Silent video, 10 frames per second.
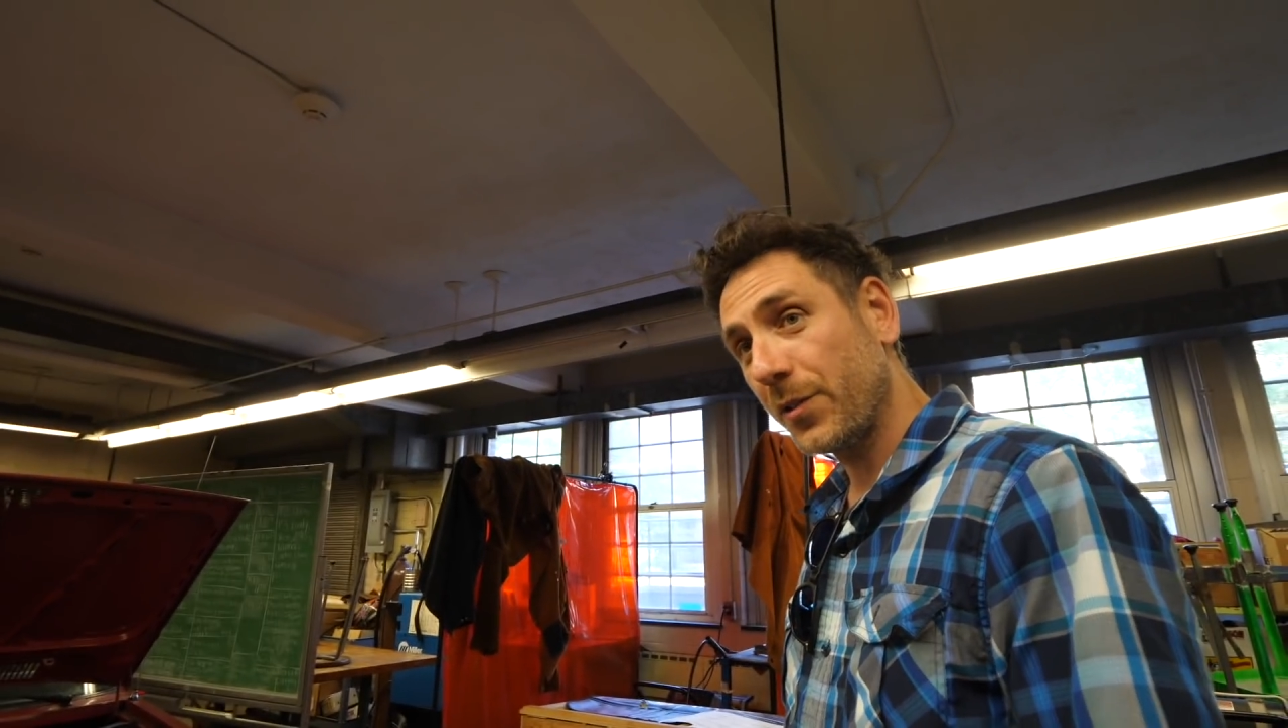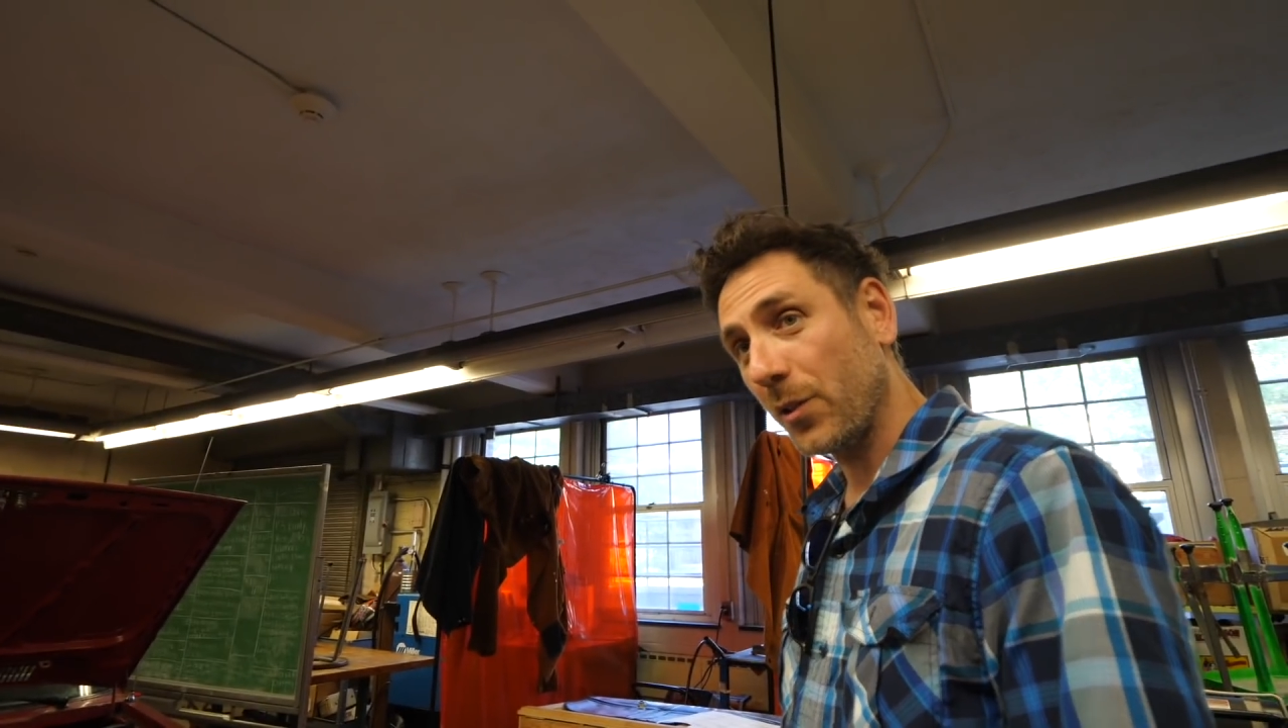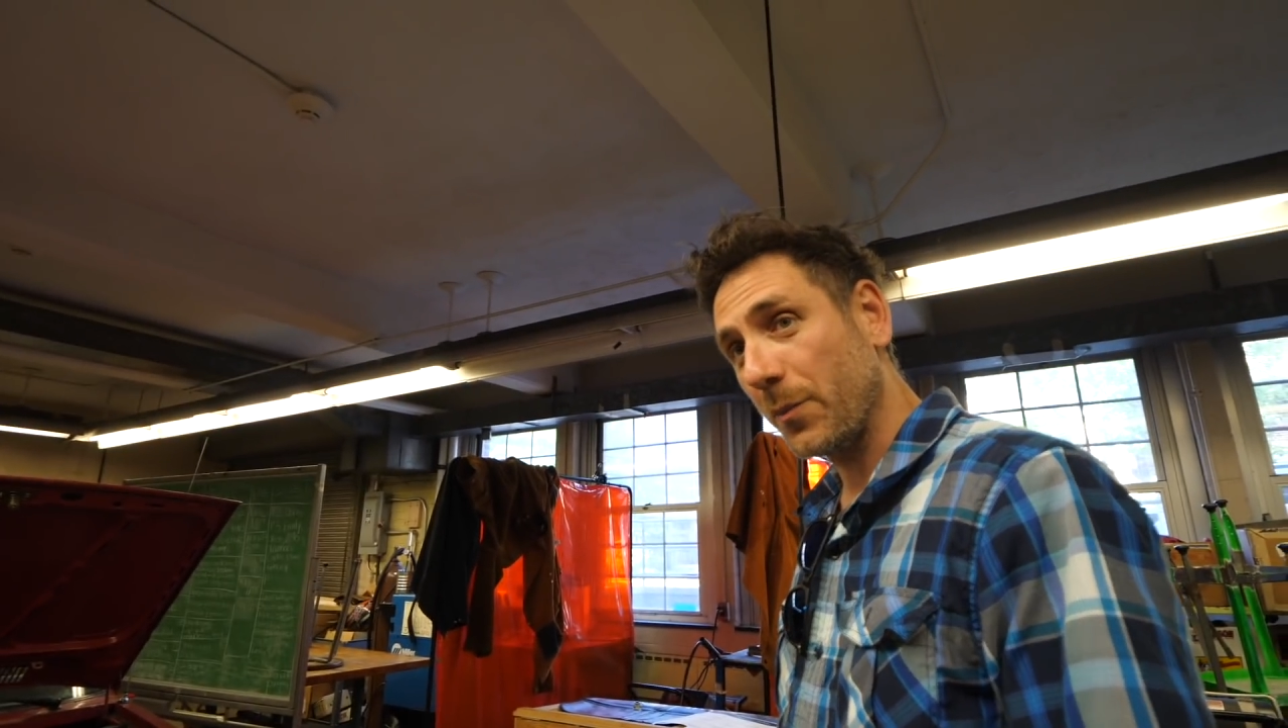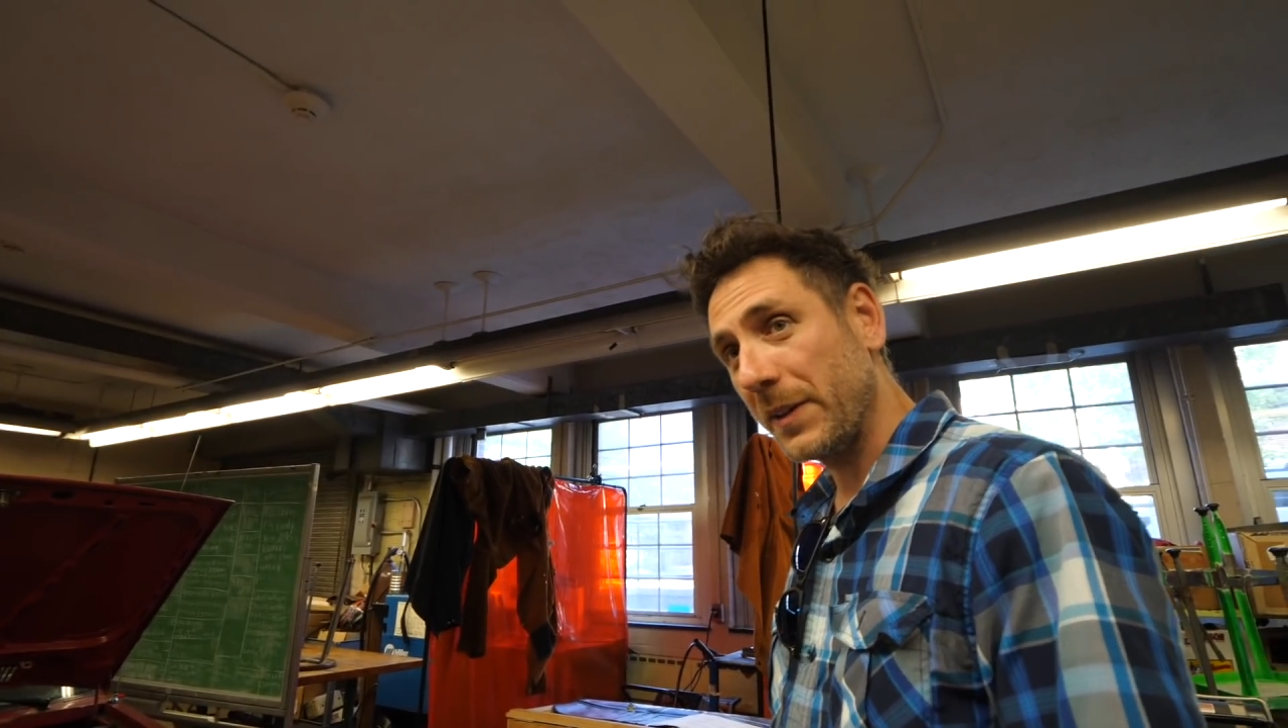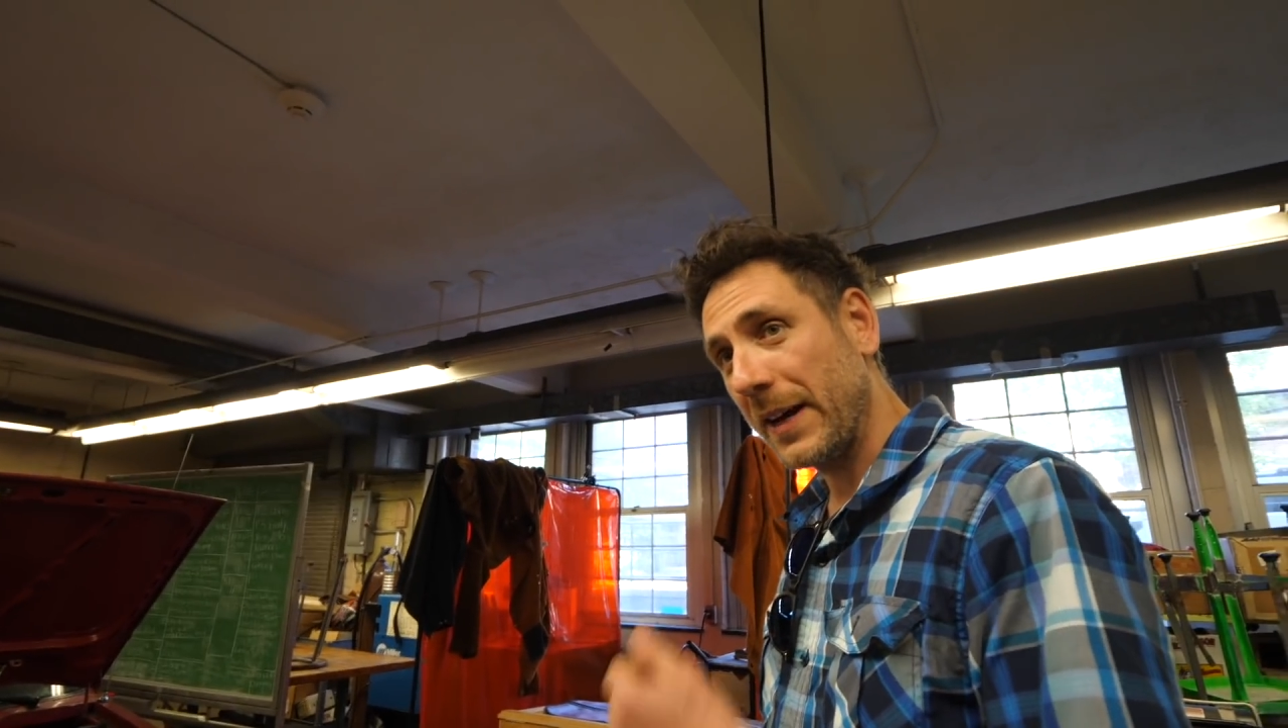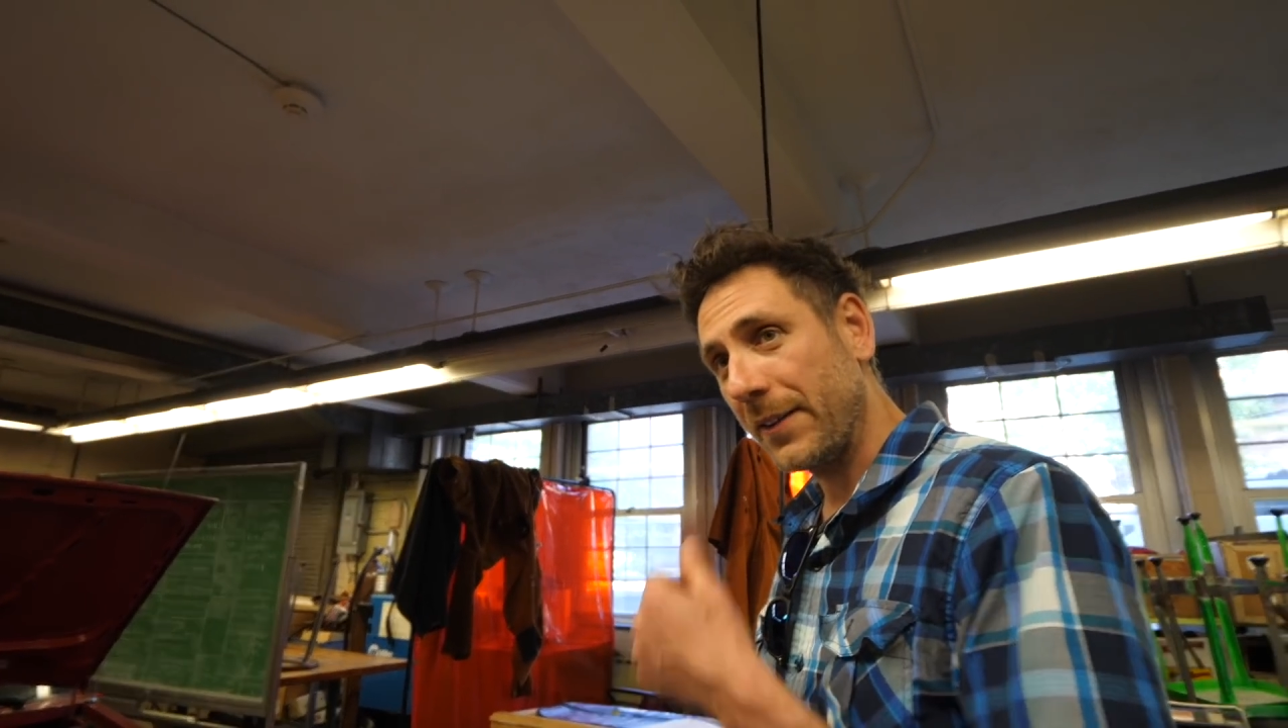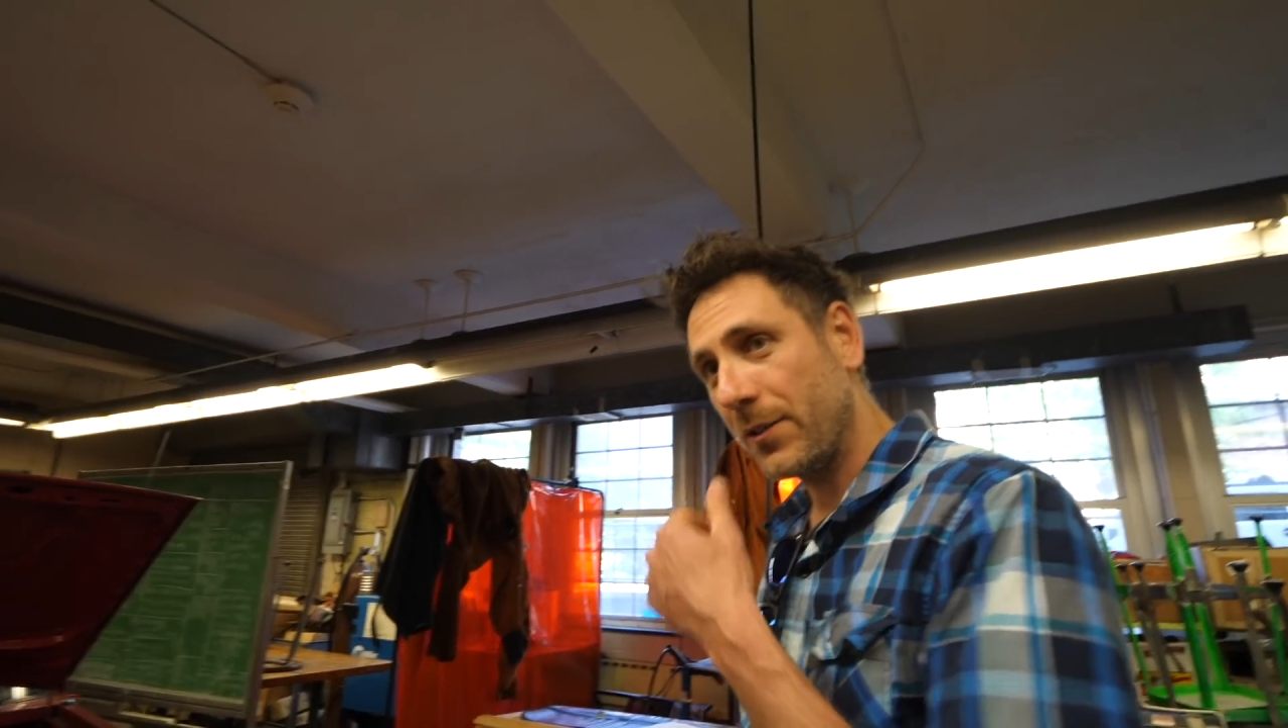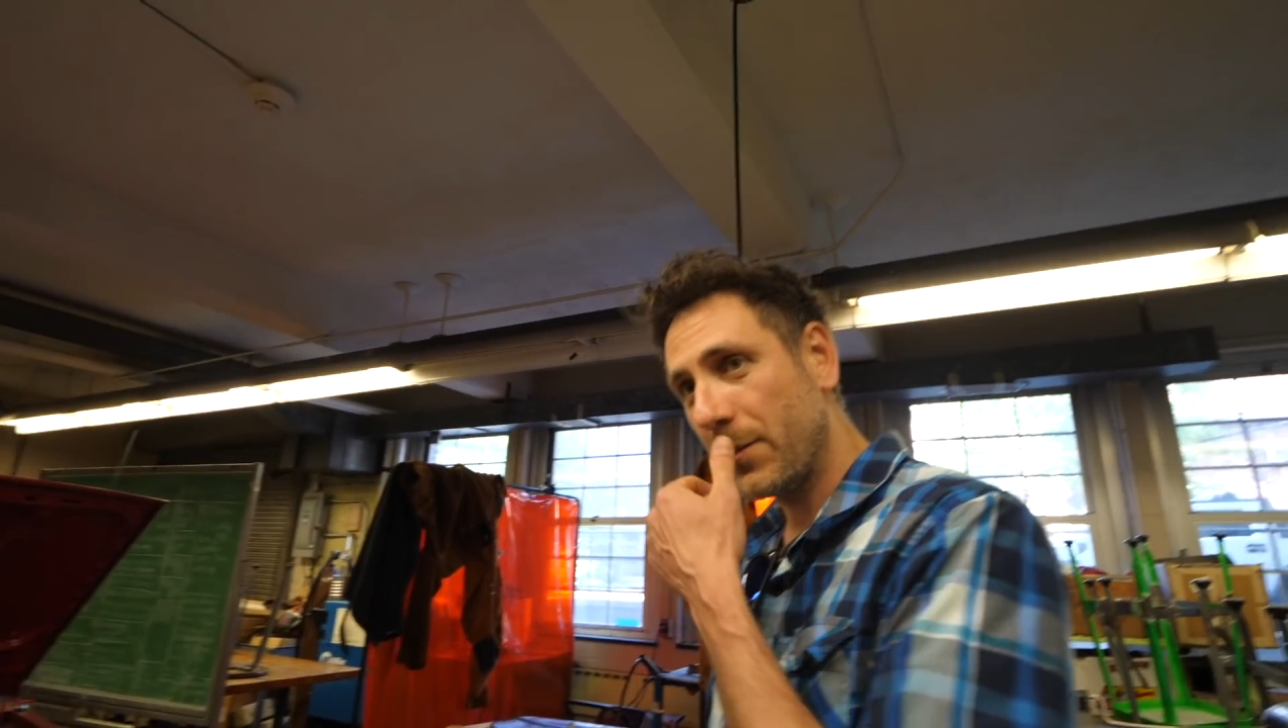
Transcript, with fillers: sold me that.